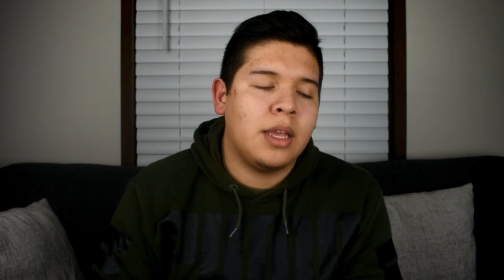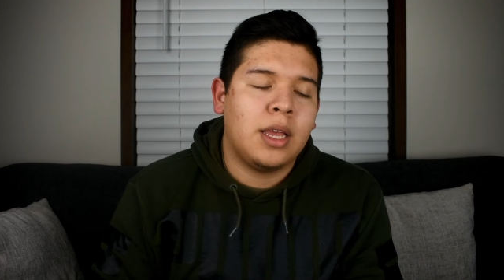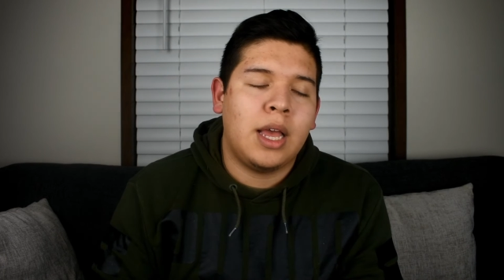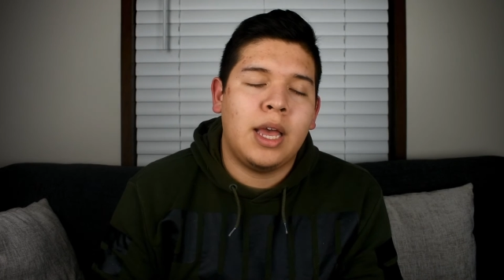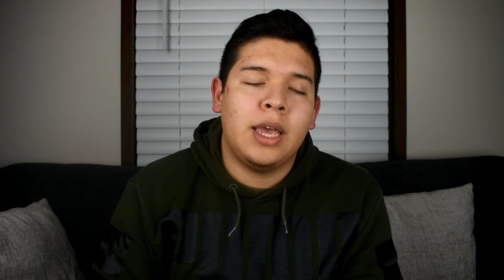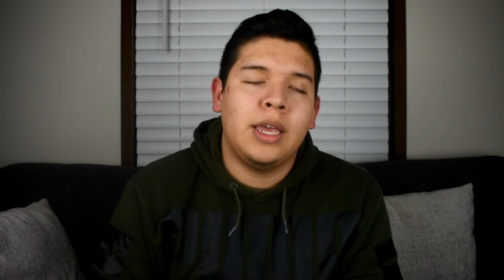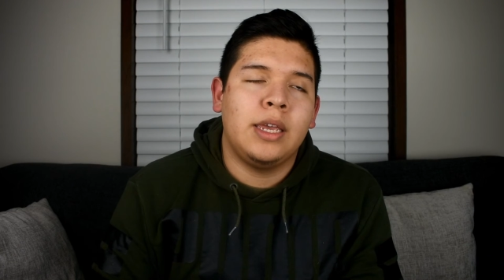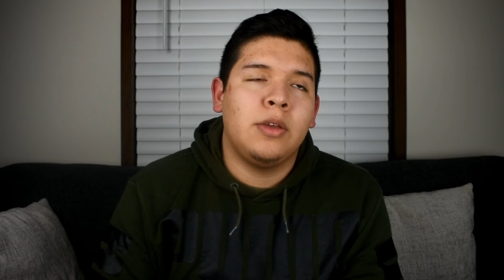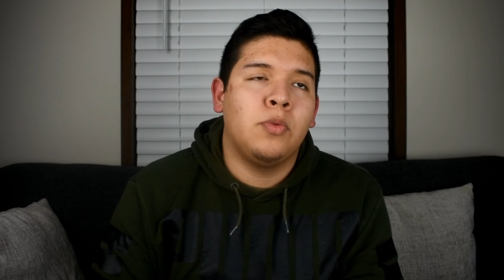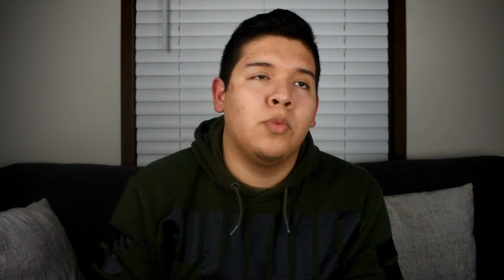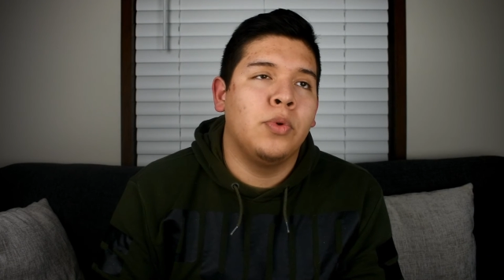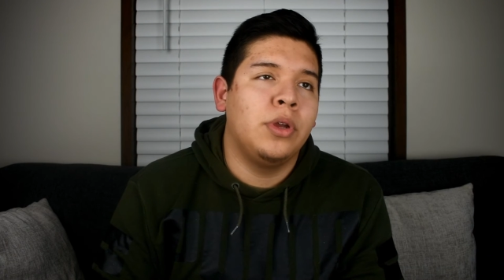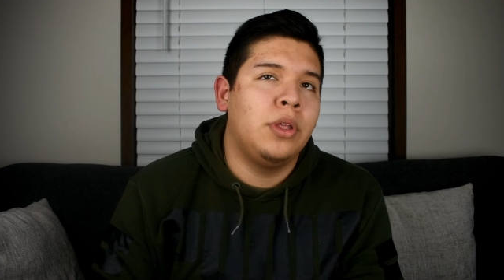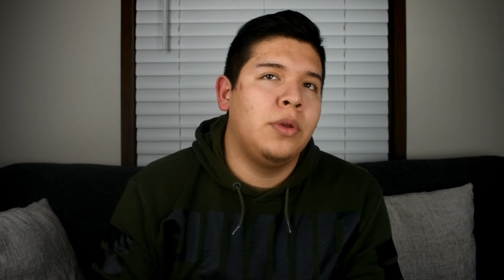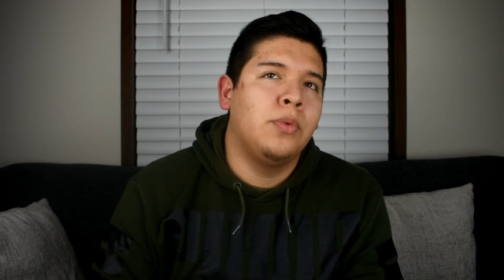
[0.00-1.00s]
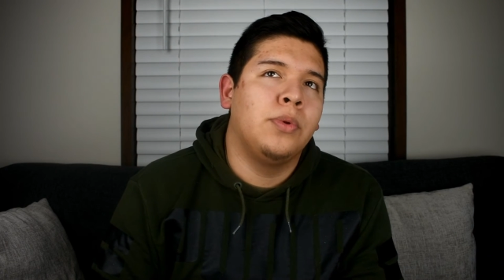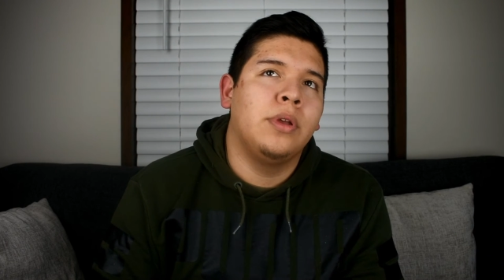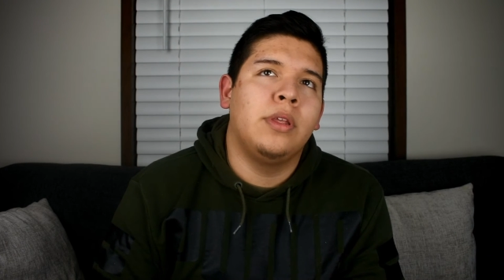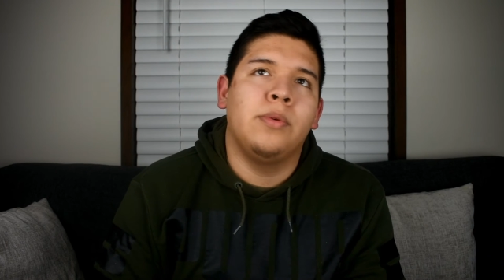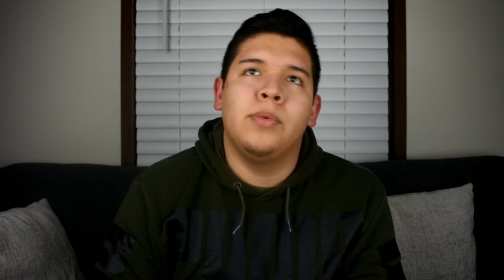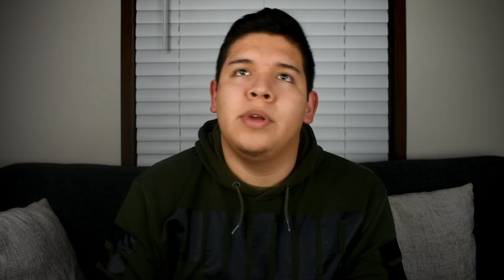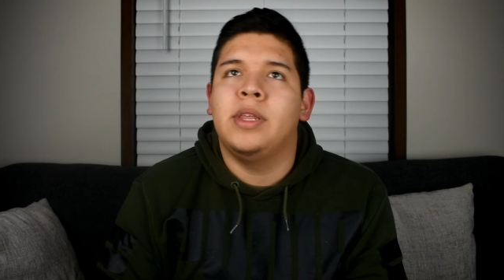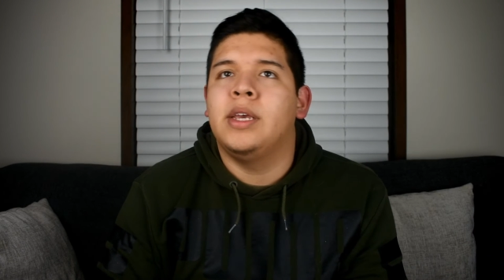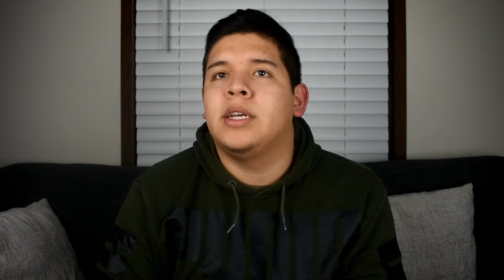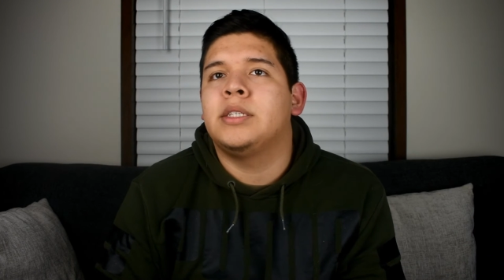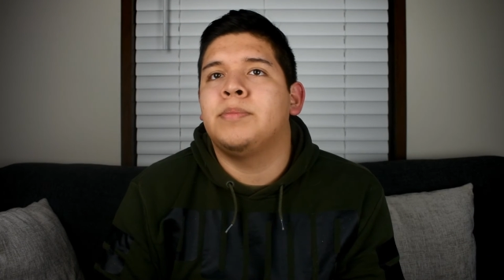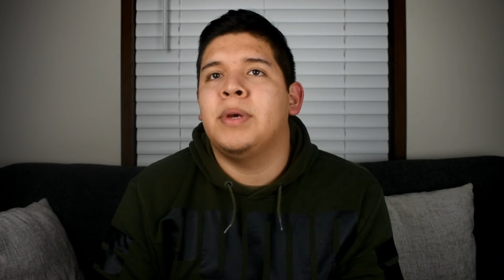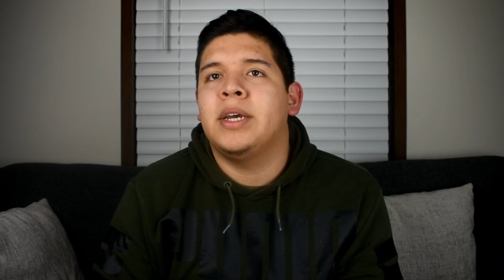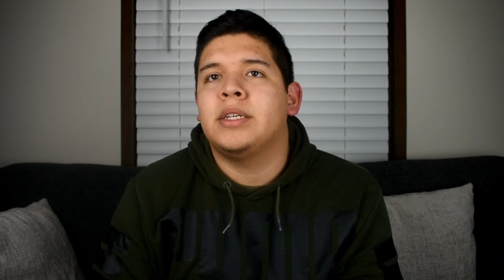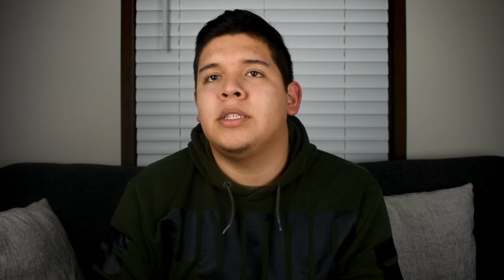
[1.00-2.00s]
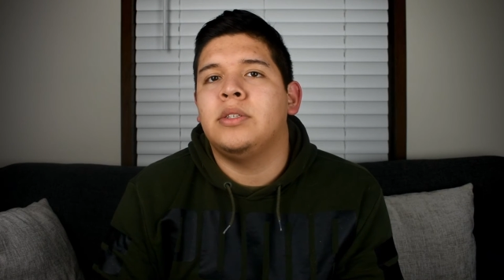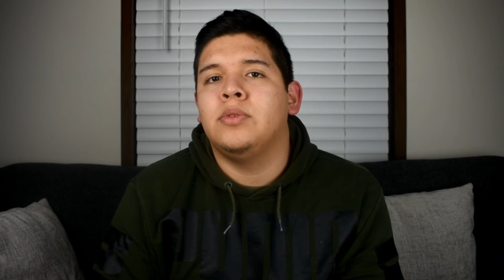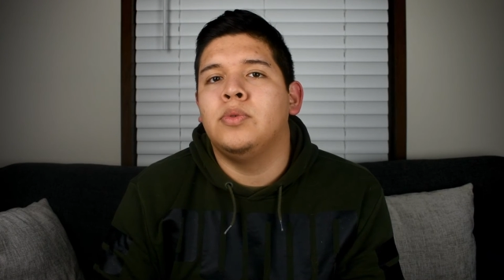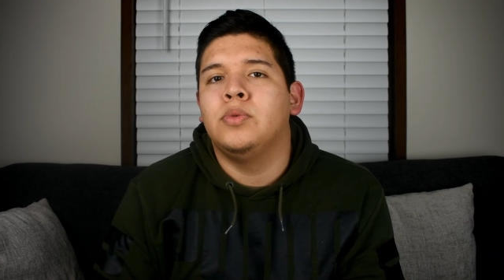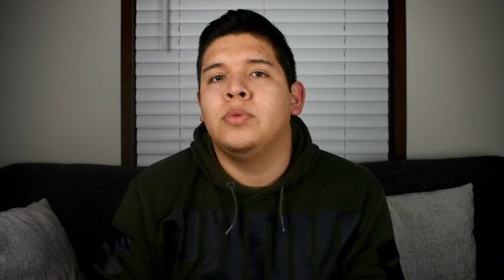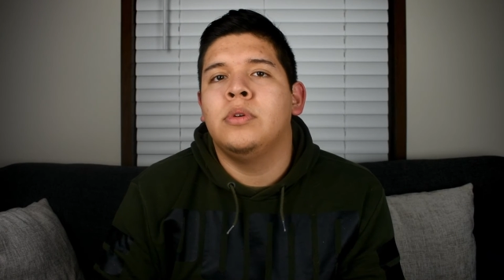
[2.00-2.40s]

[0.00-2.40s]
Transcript: I really, really, really expect to